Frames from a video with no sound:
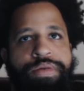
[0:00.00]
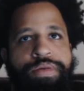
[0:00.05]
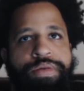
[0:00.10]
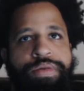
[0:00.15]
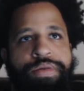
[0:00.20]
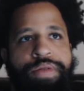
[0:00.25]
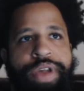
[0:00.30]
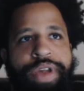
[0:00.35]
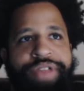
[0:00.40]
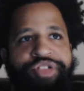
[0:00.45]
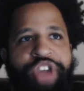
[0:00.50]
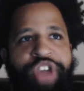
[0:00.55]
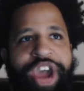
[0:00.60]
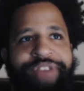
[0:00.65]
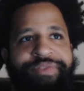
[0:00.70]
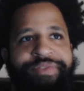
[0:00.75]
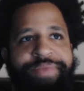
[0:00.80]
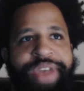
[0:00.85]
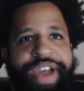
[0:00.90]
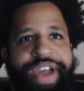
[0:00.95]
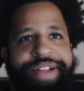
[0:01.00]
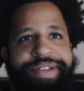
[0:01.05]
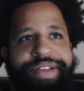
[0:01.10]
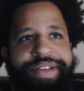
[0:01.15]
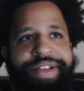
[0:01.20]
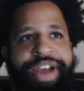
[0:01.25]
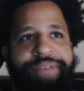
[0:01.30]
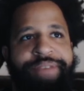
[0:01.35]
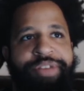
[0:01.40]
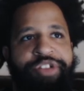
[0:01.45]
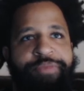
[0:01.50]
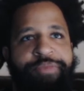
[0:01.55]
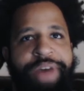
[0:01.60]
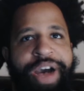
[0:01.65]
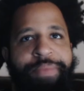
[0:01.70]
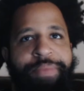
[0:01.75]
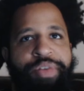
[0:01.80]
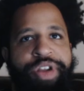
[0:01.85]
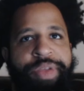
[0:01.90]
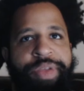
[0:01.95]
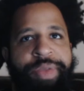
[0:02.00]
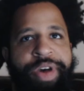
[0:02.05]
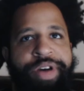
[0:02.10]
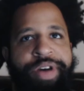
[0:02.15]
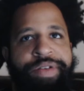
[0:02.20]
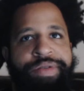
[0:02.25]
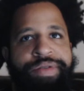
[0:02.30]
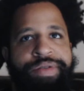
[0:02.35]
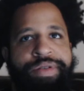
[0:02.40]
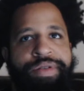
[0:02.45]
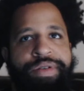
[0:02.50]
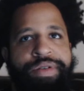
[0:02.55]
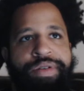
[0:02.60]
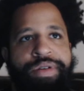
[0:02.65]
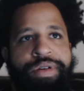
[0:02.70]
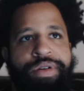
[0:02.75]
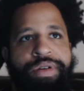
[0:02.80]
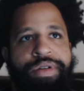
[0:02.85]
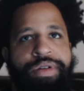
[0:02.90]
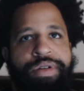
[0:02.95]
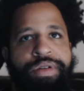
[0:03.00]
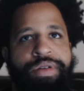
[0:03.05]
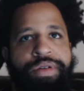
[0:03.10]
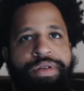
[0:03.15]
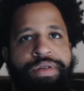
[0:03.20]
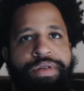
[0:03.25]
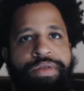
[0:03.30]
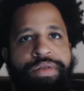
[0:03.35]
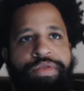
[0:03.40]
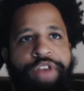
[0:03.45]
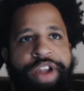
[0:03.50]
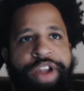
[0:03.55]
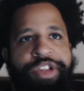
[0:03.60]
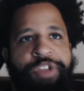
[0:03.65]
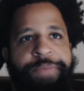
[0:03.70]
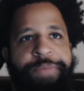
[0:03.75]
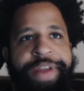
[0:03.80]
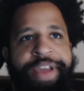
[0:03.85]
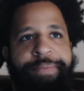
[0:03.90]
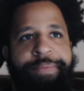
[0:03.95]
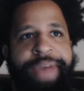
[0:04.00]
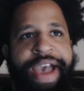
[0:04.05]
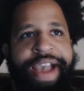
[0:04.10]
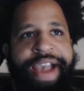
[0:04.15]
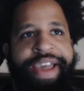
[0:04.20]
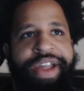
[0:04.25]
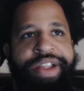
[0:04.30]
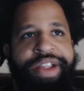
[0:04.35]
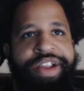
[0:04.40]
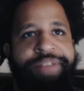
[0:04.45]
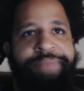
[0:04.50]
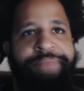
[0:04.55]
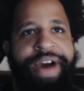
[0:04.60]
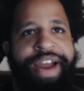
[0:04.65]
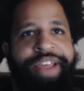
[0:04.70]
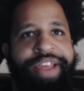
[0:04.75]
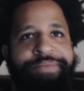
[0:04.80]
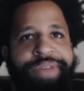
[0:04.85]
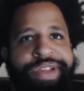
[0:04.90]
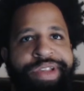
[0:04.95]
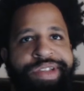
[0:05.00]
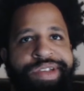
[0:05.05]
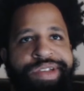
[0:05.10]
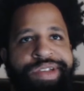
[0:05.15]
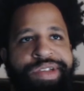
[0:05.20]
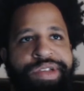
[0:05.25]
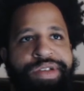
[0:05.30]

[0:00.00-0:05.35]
Nice jab from Yancey. Not much pop on it, though. Tries a spinning back kick to the body. Misses.